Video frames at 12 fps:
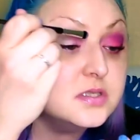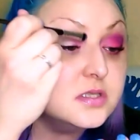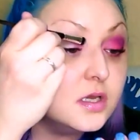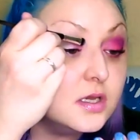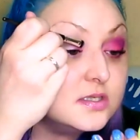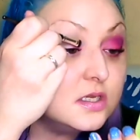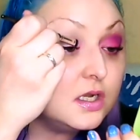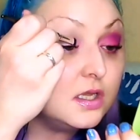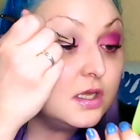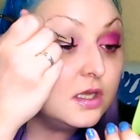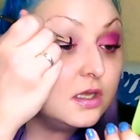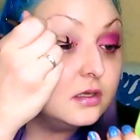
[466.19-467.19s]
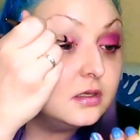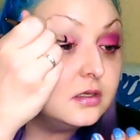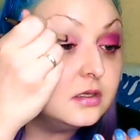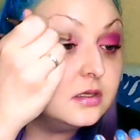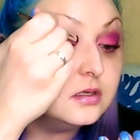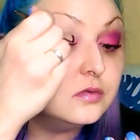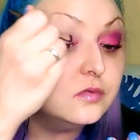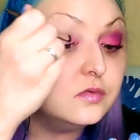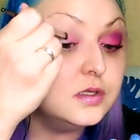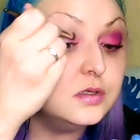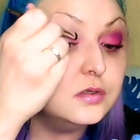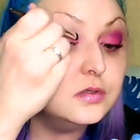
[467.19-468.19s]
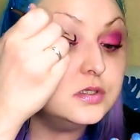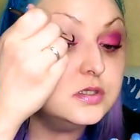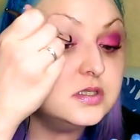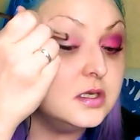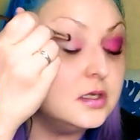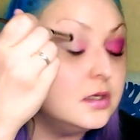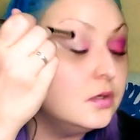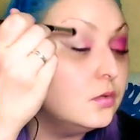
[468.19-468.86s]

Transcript: and clear for you to see what I'm